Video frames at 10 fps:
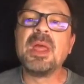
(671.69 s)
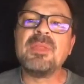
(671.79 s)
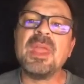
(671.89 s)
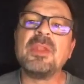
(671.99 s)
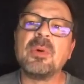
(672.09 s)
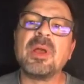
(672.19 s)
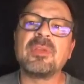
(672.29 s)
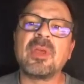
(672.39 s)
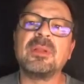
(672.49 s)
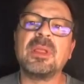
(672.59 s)
they know
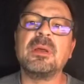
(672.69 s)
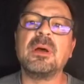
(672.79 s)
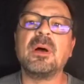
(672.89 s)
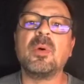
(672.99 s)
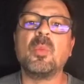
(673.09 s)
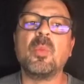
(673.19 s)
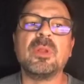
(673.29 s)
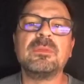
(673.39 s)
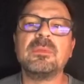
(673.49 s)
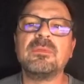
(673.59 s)
exactly
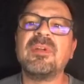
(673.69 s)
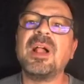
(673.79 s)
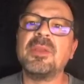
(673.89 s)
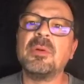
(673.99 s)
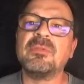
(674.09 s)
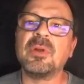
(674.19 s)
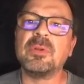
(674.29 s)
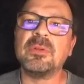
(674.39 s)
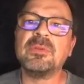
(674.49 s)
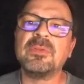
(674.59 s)
what the value of a
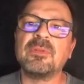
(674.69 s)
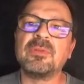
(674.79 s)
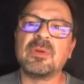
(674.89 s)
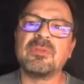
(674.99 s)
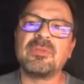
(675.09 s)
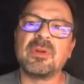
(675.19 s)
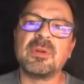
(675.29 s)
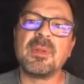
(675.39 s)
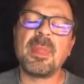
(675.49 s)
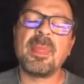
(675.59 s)
good still photographer.
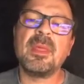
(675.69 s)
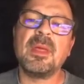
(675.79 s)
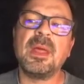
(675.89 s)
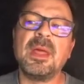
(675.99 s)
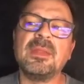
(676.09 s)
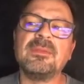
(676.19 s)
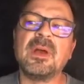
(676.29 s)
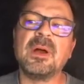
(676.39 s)
And